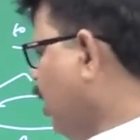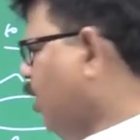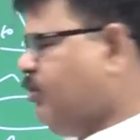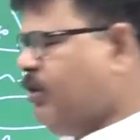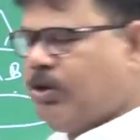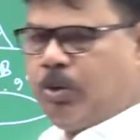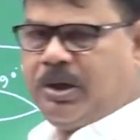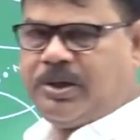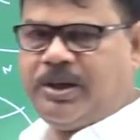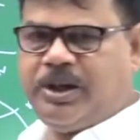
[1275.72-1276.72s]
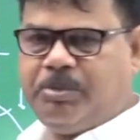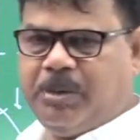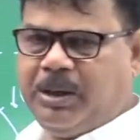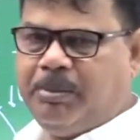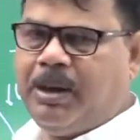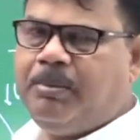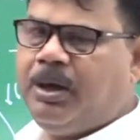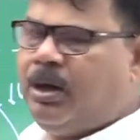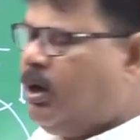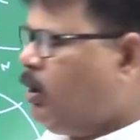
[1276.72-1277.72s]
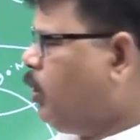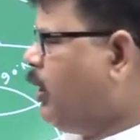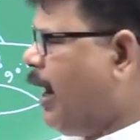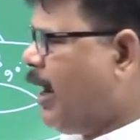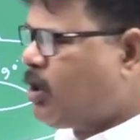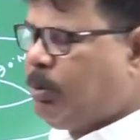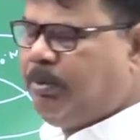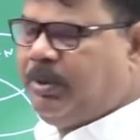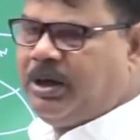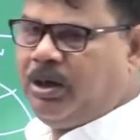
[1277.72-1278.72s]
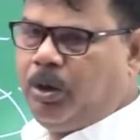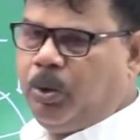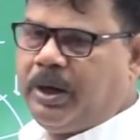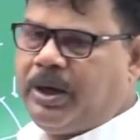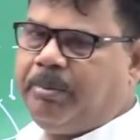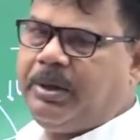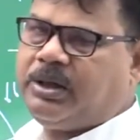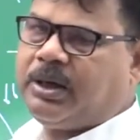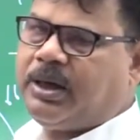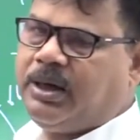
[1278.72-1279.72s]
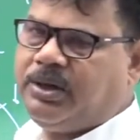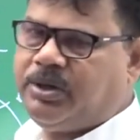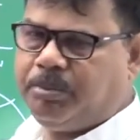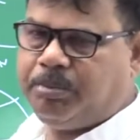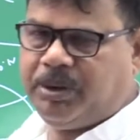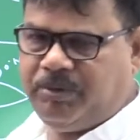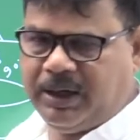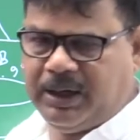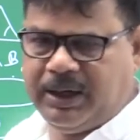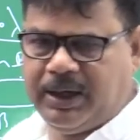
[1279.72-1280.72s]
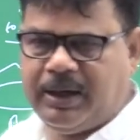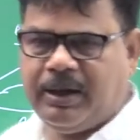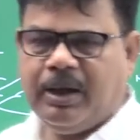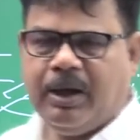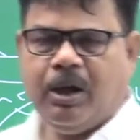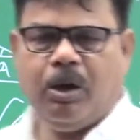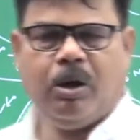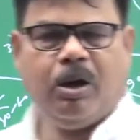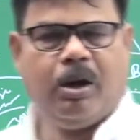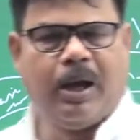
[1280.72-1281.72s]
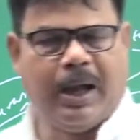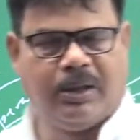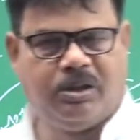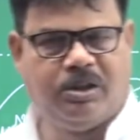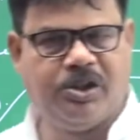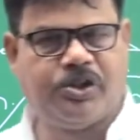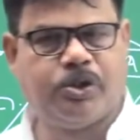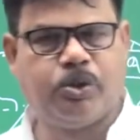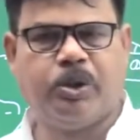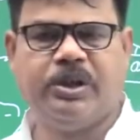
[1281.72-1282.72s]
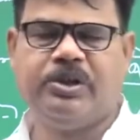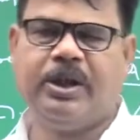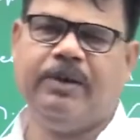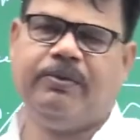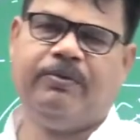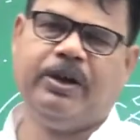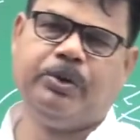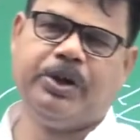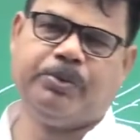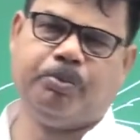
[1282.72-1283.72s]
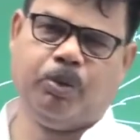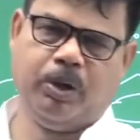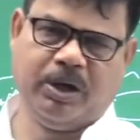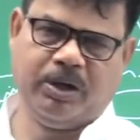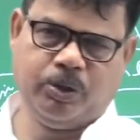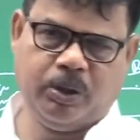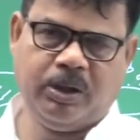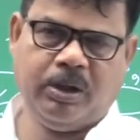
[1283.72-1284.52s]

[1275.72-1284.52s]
of insolation is minimum, so that's why very low temperature condition prevail here, and this zone is referred to as polar zone